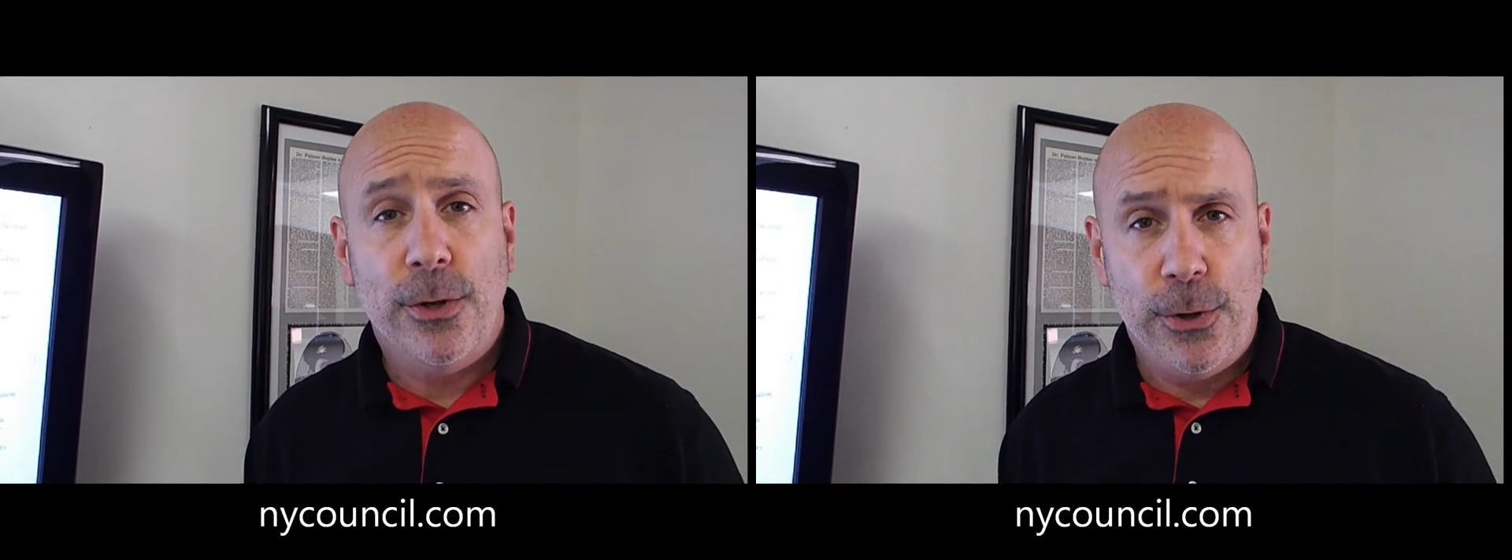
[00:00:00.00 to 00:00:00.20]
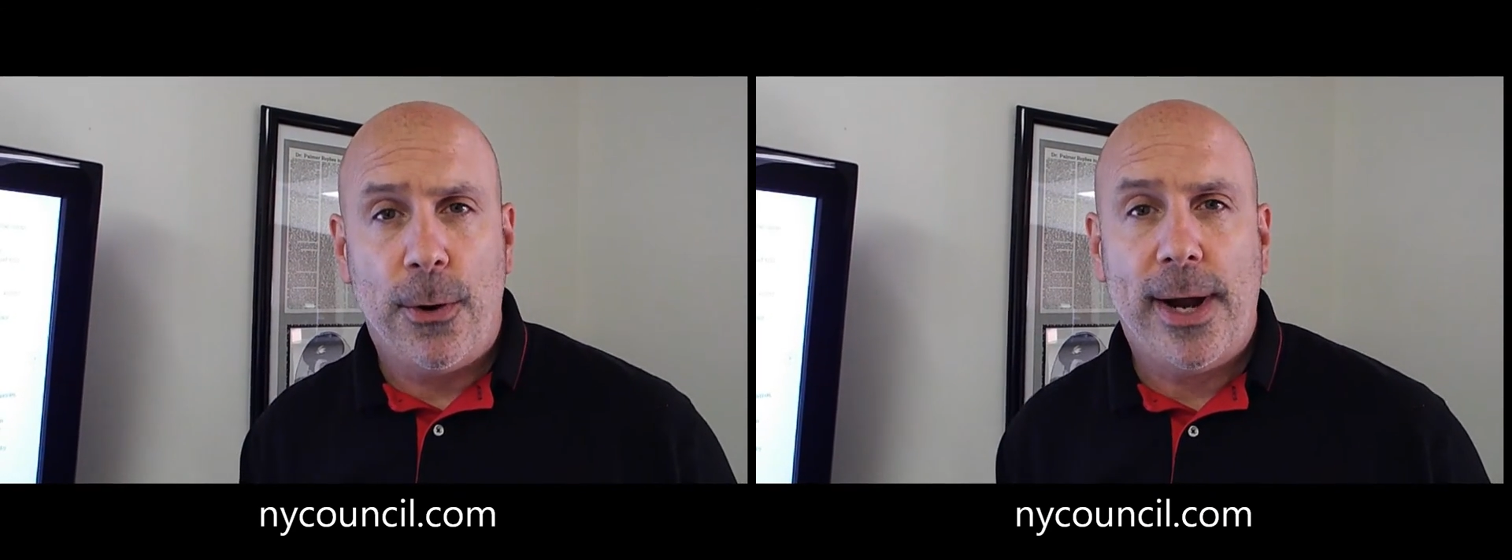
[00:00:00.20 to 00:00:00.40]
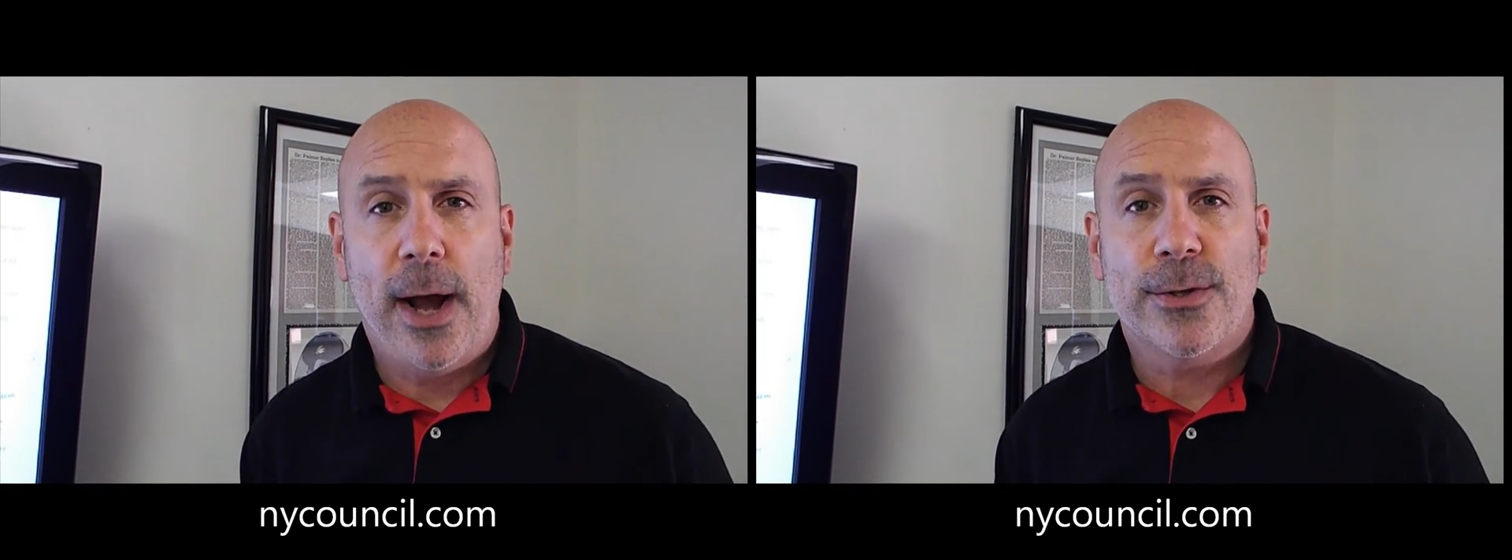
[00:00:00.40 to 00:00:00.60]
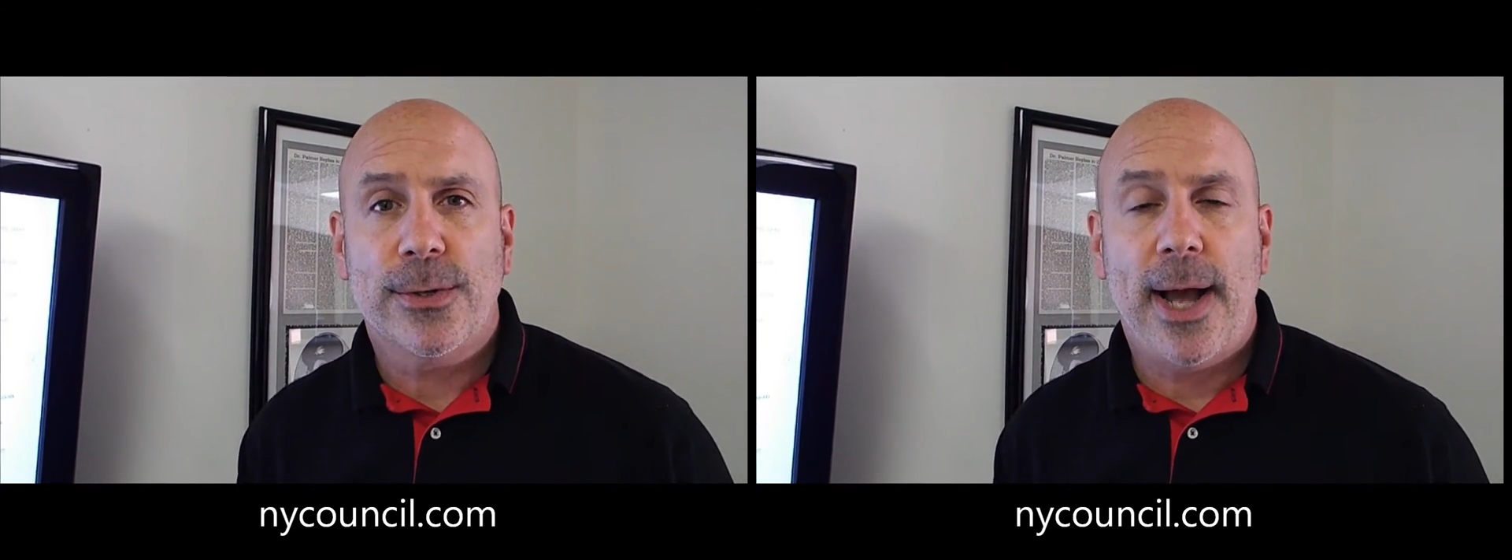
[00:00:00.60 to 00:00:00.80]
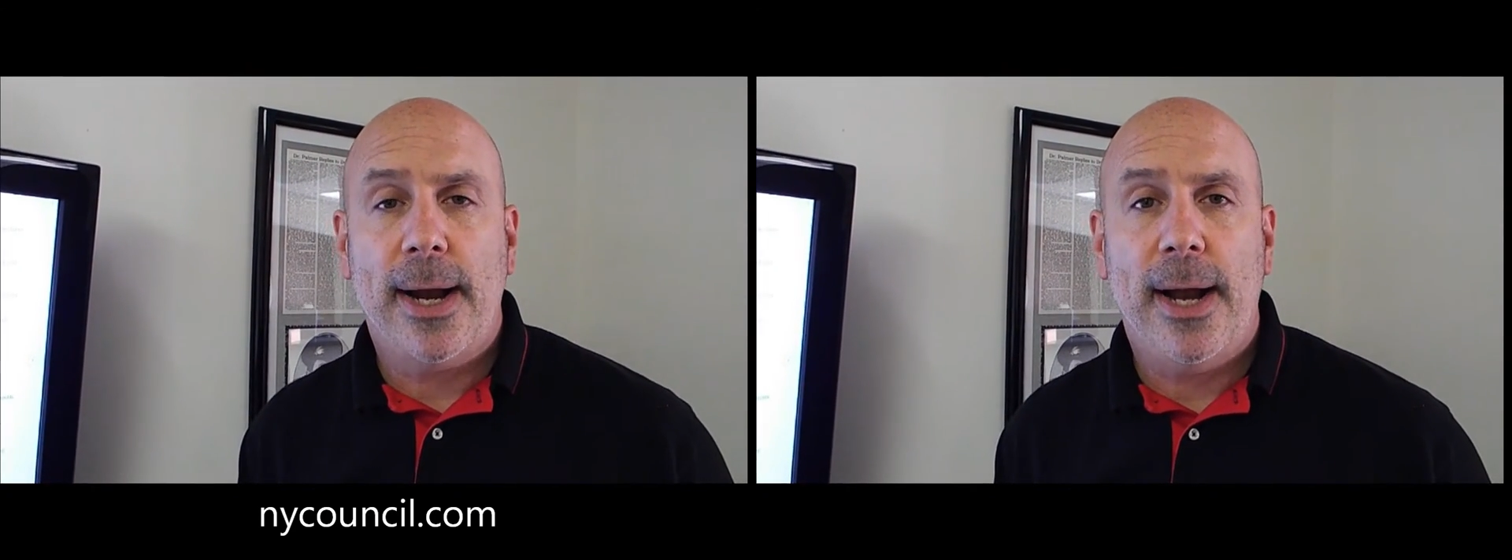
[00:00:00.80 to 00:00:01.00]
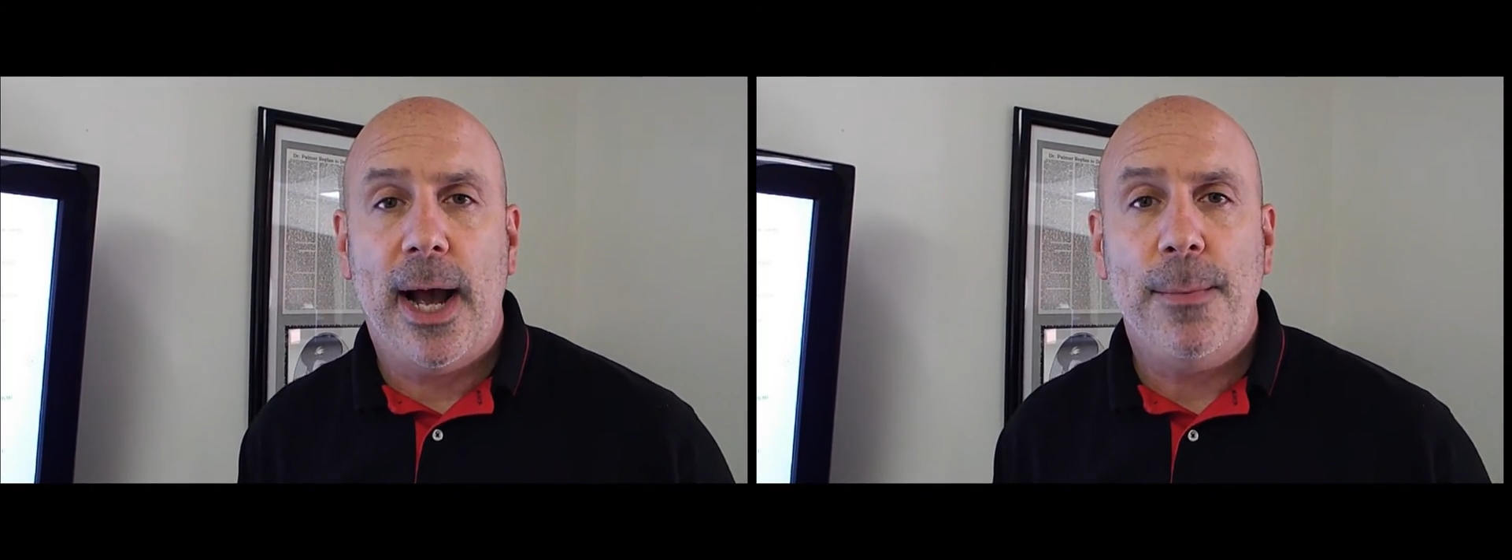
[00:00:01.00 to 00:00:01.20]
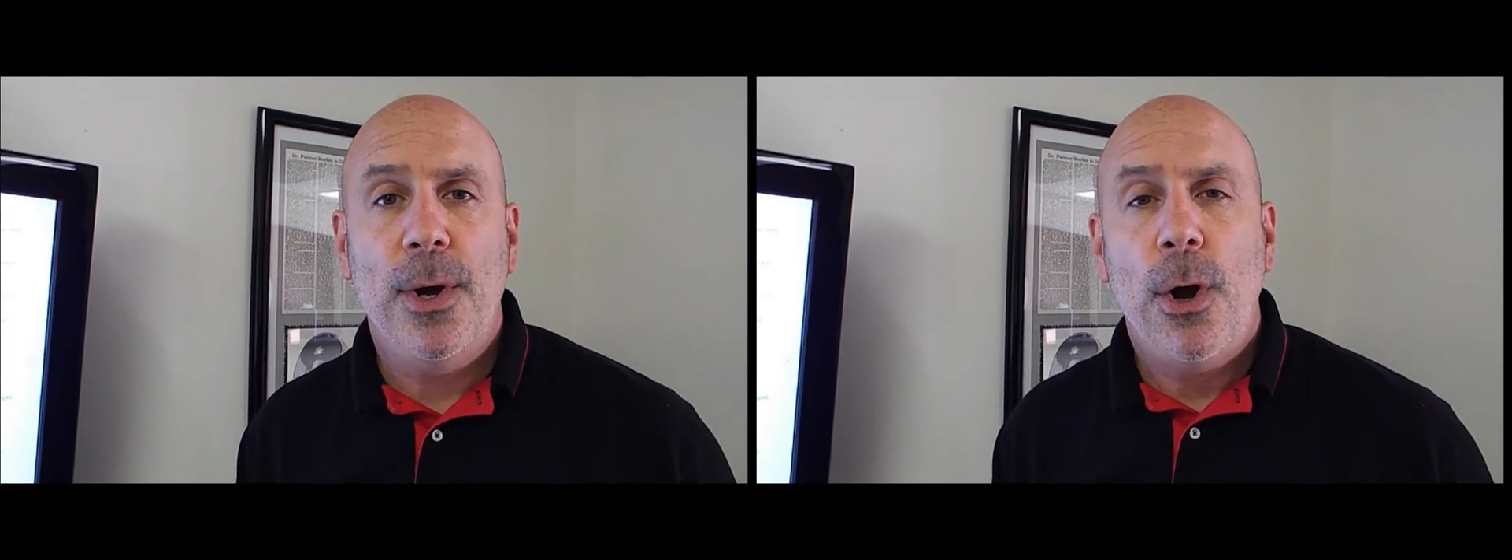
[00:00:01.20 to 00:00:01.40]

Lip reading: newyorkcouncil.com,